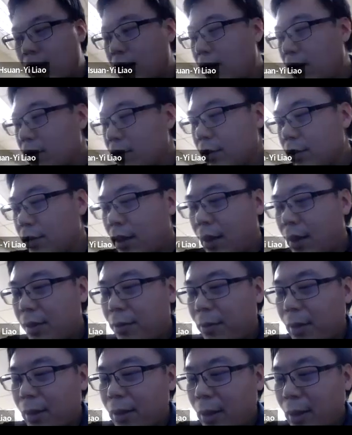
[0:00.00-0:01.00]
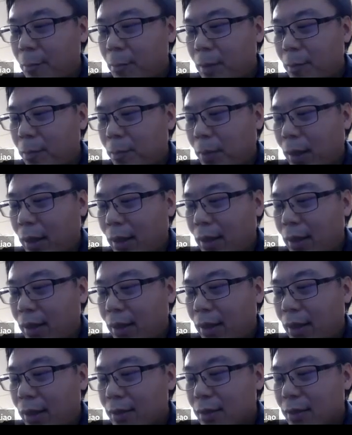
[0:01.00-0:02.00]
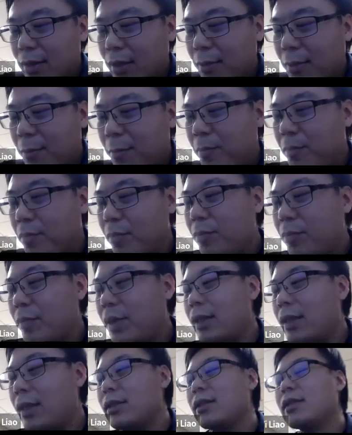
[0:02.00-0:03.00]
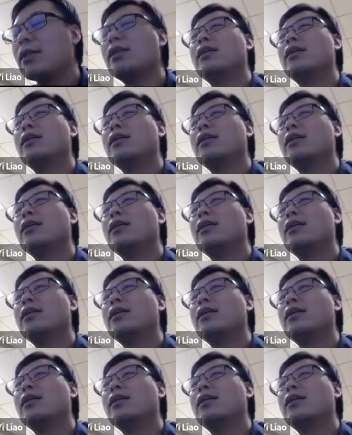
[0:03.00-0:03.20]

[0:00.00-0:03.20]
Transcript: Yeah, so that's what I mean by constant path.